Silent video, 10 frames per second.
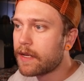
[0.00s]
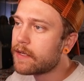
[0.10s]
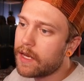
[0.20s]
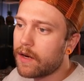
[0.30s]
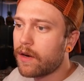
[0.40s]

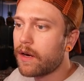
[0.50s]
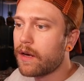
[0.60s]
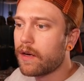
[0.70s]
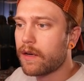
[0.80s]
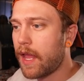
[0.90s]

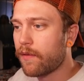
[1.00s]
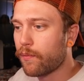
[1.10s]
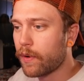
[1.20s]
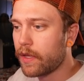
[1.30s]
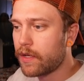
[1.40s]
Here,
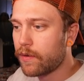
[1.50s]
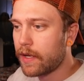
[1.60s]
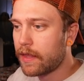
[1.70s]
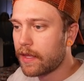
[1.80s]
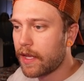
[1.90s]
can't really do
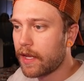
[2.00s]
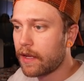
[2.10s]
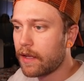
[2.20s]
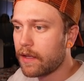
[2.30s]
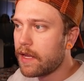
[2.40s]

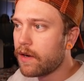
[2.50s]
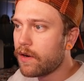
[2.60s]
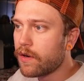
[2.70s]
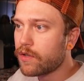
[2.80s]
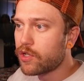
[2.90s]
anything.
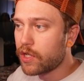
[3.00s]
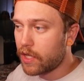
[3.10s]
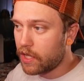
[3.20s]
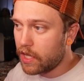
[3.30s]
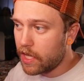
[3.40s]
Here to
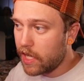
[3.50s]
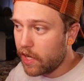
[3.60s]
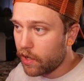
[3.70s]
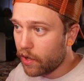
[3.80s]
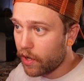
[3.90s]

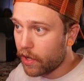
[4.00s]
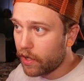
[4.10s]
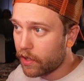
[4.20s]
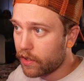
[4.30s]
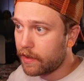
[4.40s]

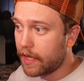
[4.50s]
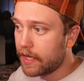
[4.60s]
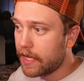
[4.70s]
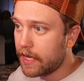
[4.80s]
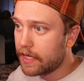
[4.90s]
here,
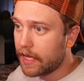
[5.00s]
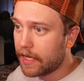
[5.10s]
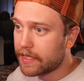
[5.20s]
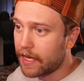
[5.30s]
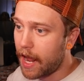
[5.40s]
then he
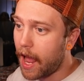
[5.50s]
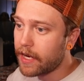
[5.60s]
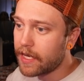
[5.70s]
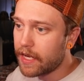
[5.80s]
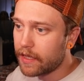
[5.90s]
takes, then I
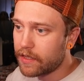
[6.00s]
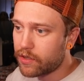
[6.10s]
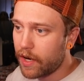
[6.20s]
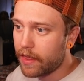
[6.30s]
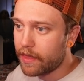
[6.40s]
take. Let's
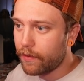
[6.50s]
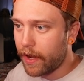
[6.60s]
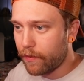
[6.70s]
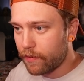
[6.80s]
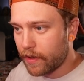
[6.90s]
try,
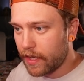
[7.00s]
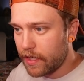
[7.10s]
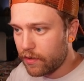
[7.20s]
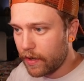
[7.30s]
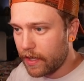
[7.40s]
wait, can he
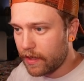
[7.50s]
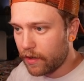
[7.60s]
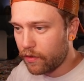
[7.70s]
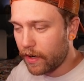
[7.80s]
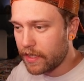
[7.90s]
do
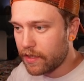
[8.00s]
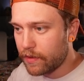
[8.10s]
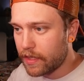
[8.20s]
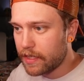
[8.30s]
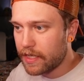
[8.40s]
anything crazy
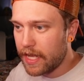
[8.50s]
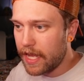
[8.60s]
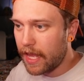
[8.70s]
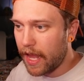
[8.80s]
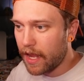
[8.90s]
with this?
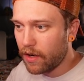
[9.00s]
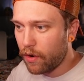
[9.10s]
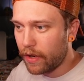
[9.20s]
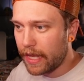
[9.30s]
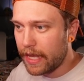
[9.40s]
He can
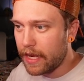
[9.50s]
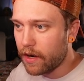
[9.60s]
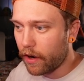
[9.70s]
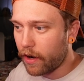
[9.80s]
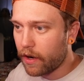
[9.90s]
go
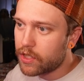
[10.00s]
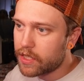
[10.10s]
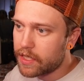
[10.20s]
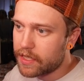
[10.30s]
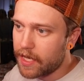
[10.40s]
here.
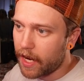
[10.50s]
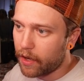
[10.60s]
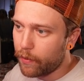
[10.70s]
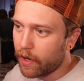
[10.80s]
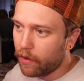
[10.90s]
Just a
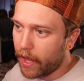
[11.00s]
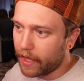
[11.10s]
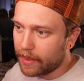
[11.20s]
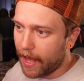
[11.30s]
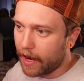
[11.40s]
second, we don't
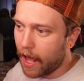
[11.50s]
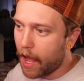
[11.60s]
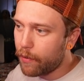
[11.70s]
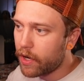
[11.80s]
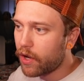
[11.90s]
like that.
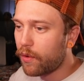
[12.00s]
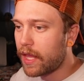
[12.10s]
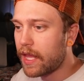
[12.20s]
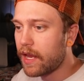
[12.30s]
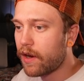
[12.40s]
I wanna go
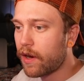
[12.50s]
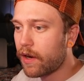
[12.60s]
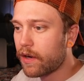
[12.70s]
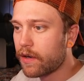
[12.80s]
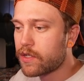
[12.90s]

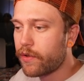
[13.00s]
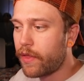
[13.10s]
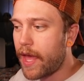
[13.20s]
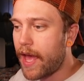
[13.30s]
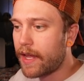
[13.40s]
here so
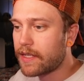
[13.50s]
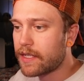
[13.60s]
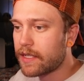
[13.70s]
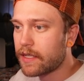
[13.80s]
that